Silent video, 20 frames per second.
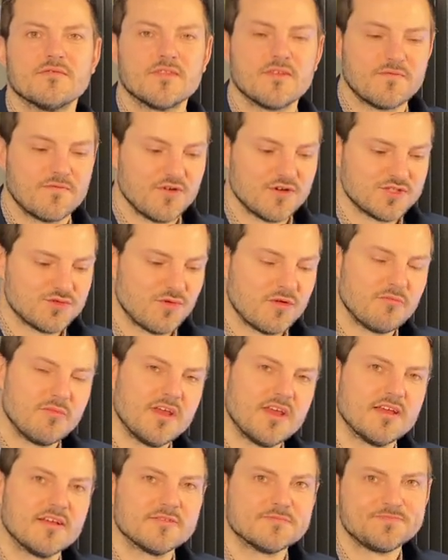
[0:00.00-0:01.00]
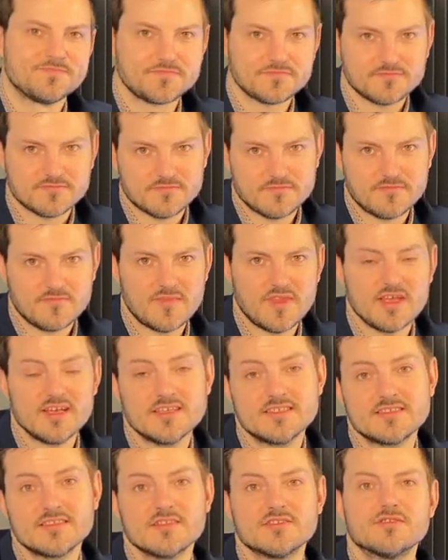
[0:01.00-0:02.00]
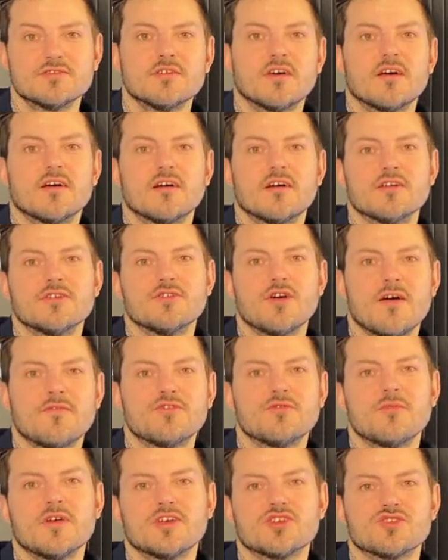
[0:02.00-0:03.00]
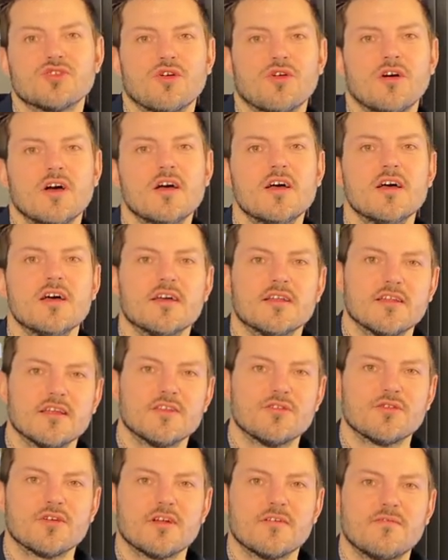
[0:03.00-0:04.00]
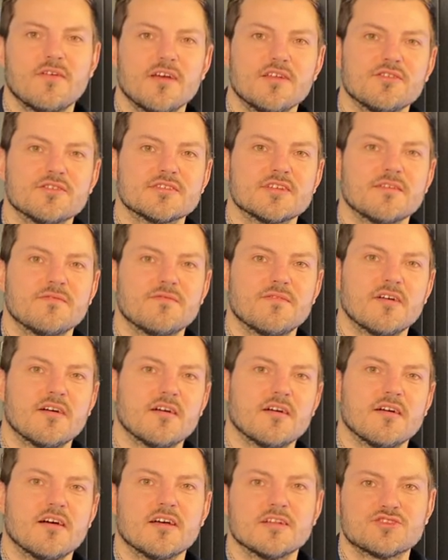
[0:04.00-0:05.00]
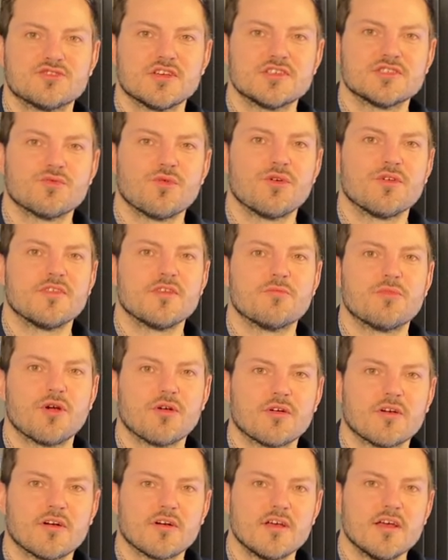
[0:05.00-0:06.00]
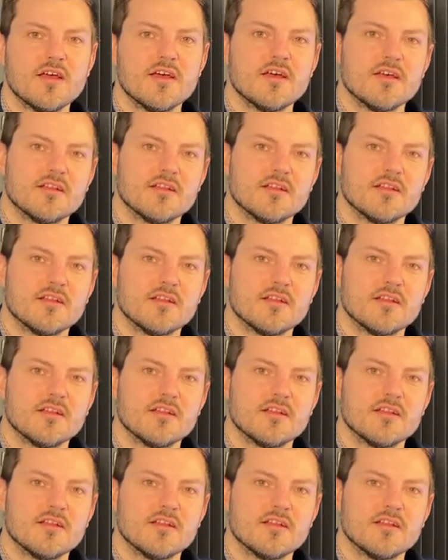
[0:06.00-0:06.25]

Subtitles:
The first one being is you have to make sure that you're going to find yourself a trustworthy broker.